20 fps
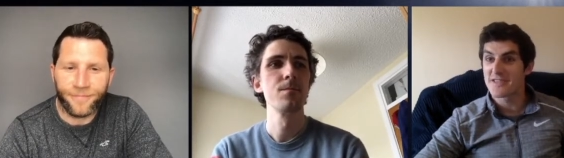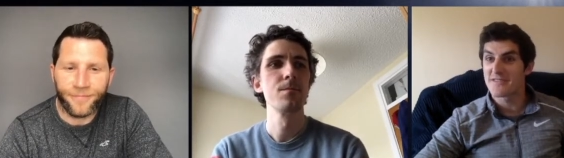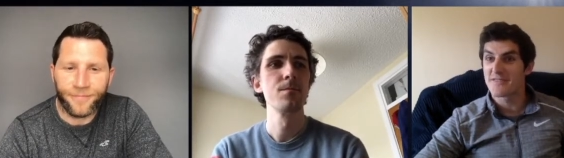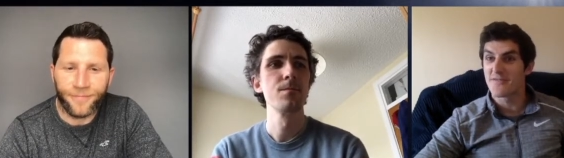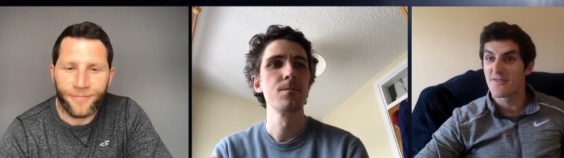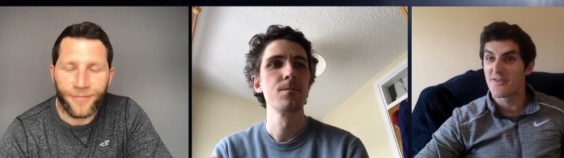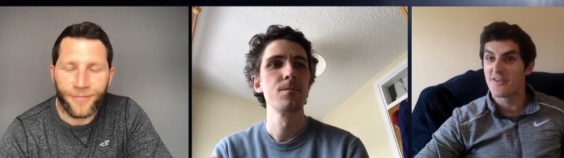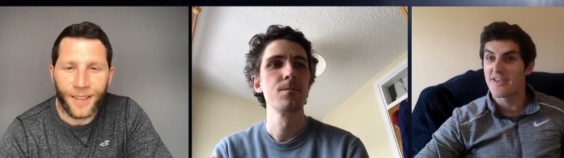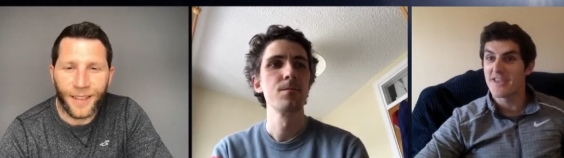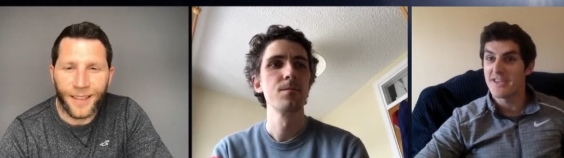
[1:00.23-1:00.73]

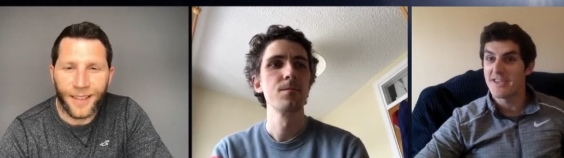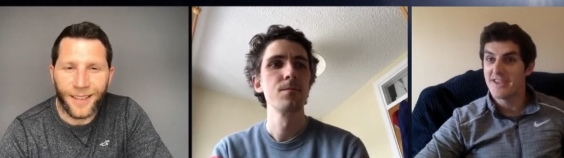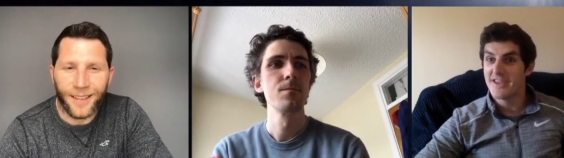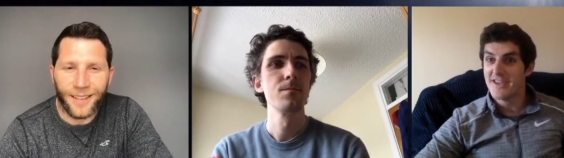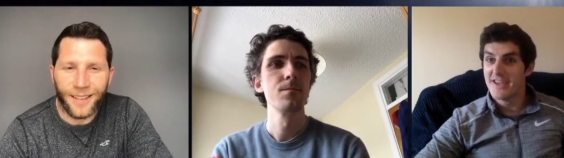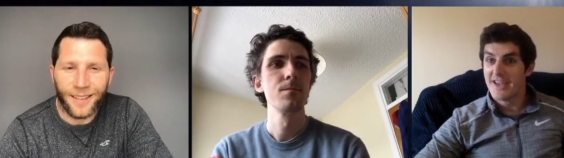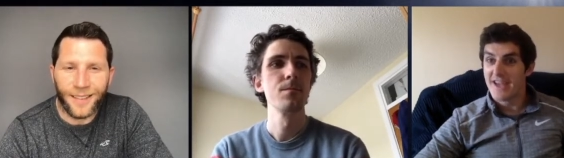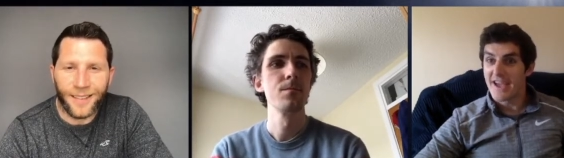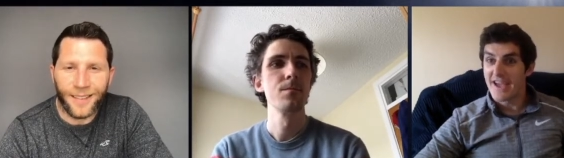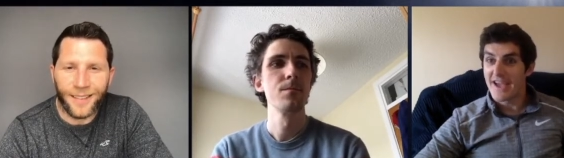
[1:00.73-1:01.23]
Speaker 1: funny.
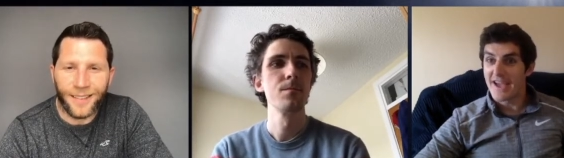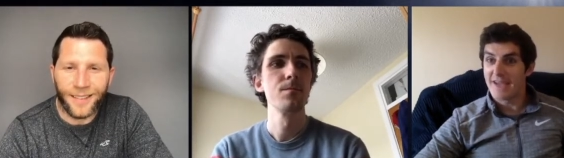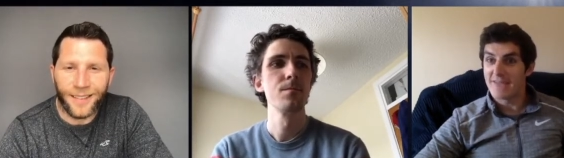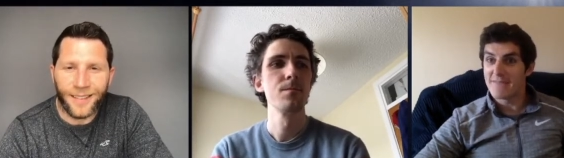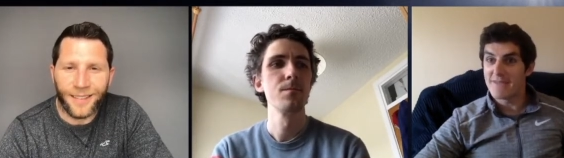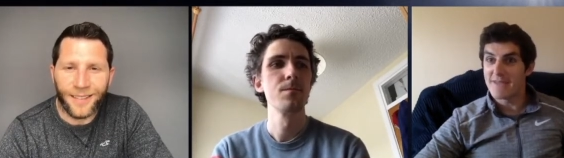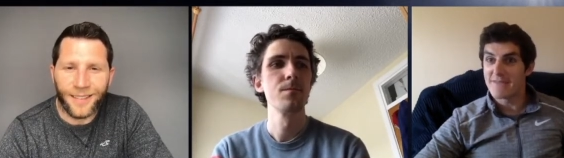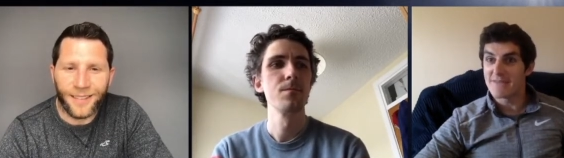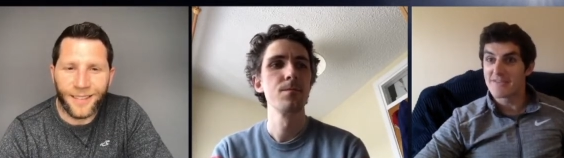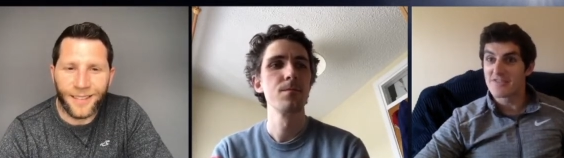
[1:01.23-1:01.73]
Uh, maybe
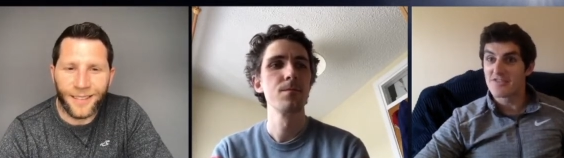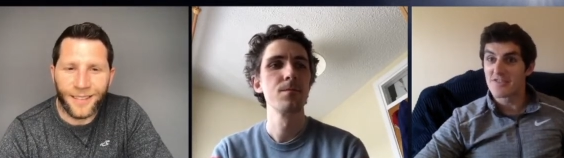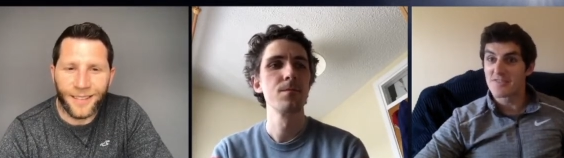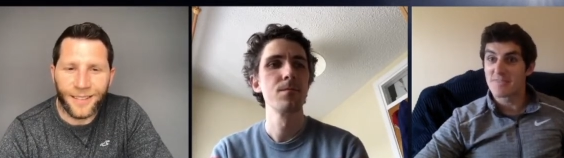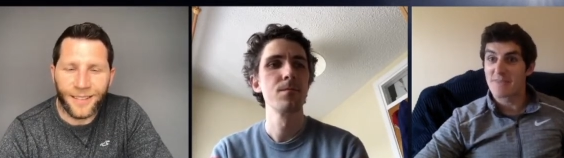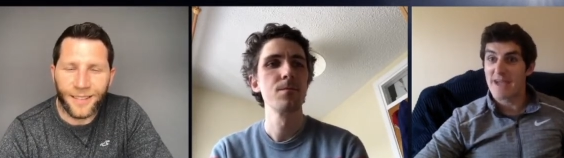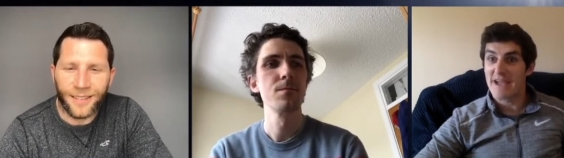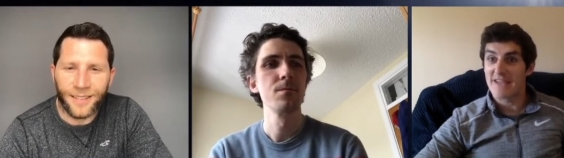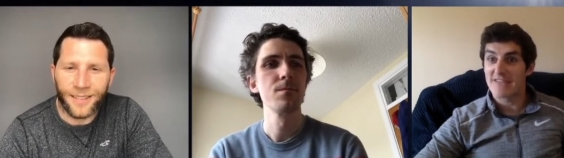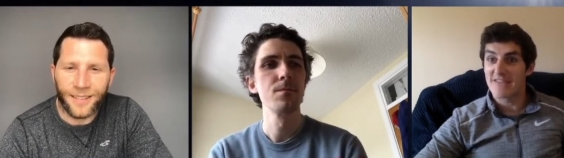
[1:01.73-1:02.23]
it's just
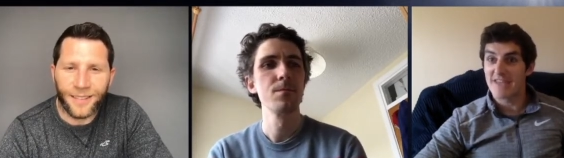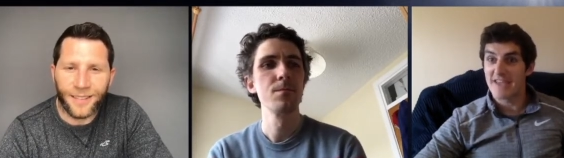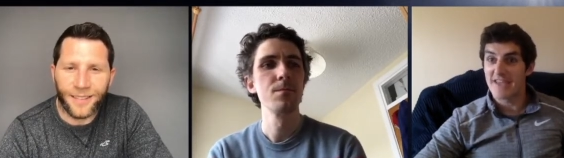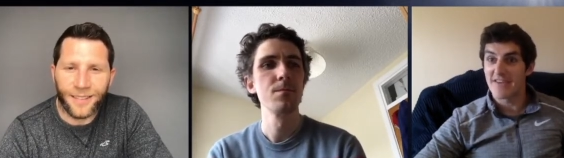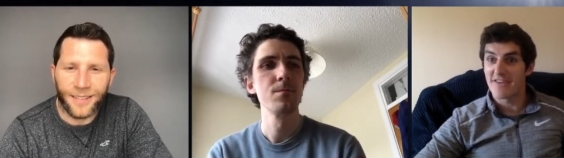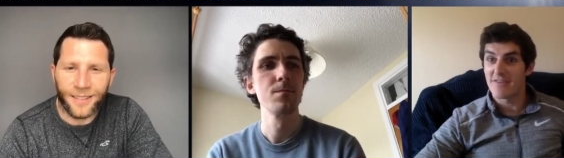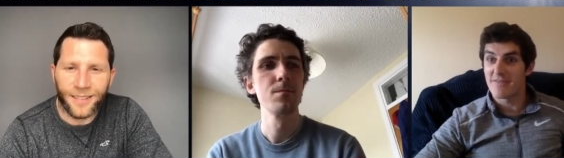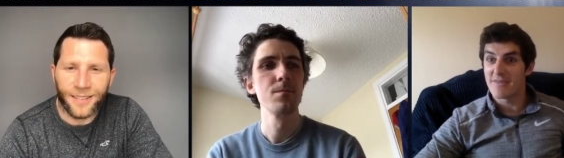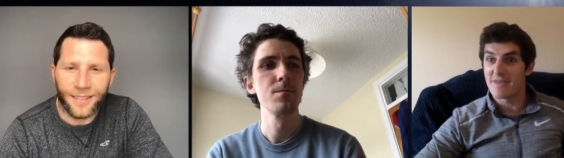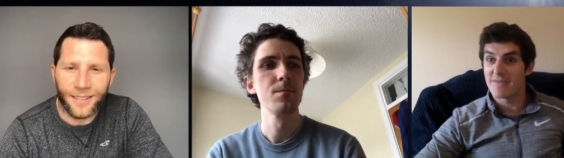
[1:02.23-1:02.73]
back then, or
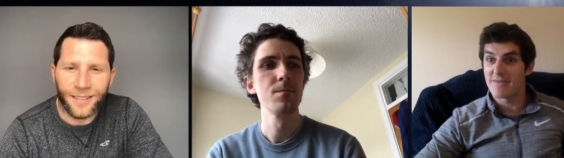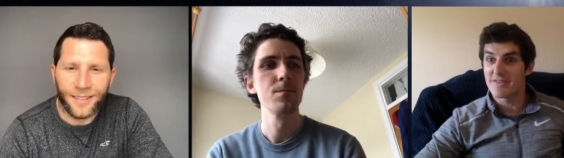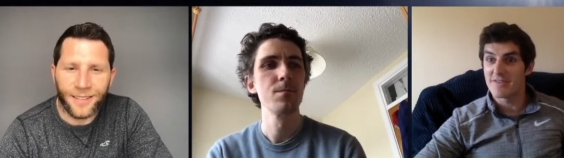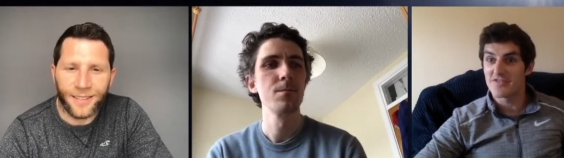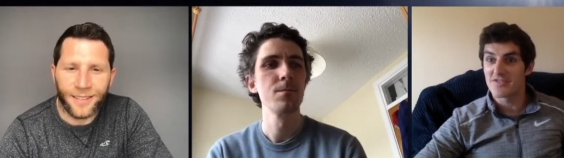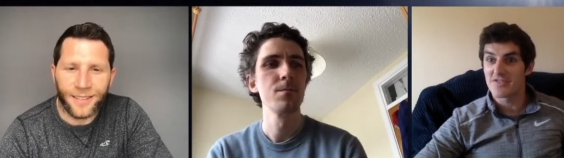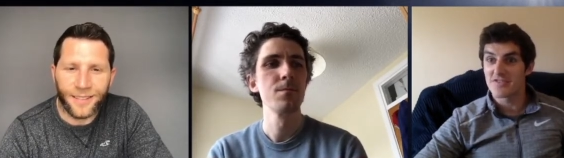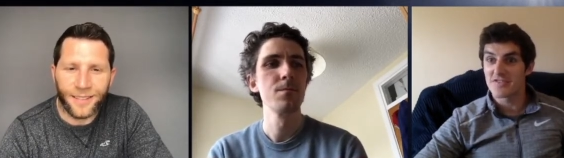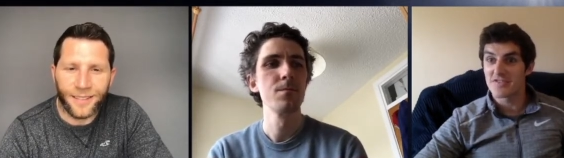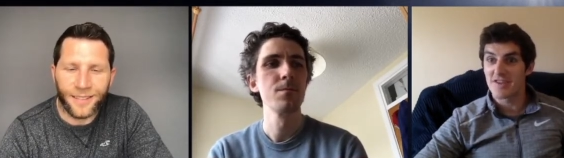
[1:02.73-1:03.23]
maybe he just
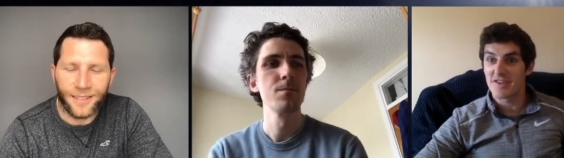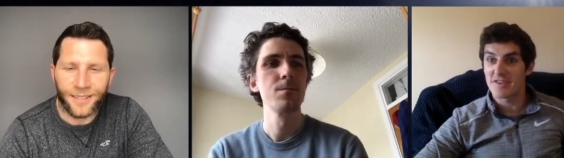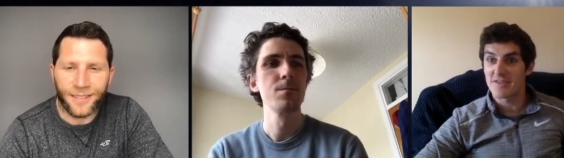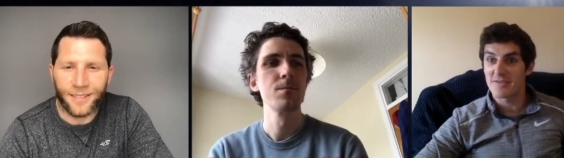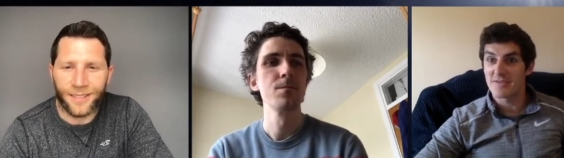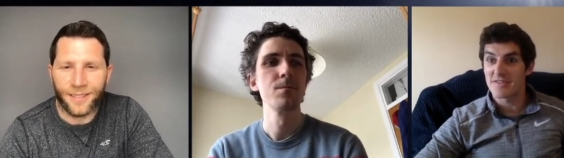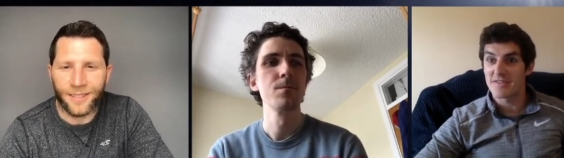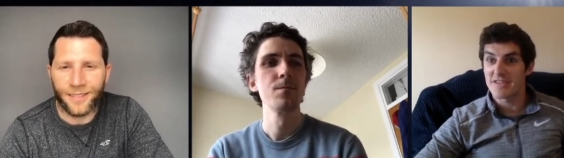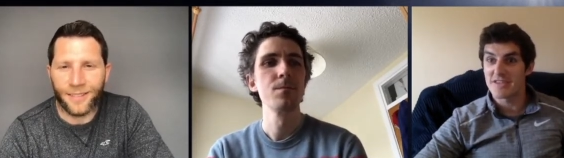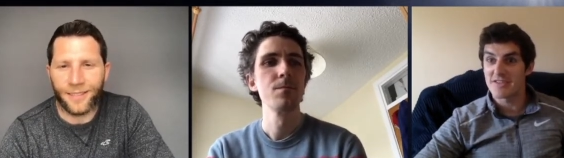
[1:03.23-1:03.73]
thought he,
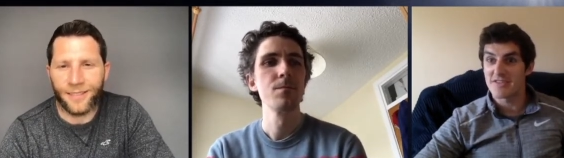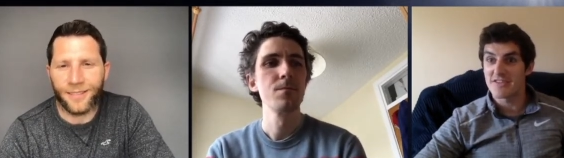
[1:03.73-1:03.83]
he could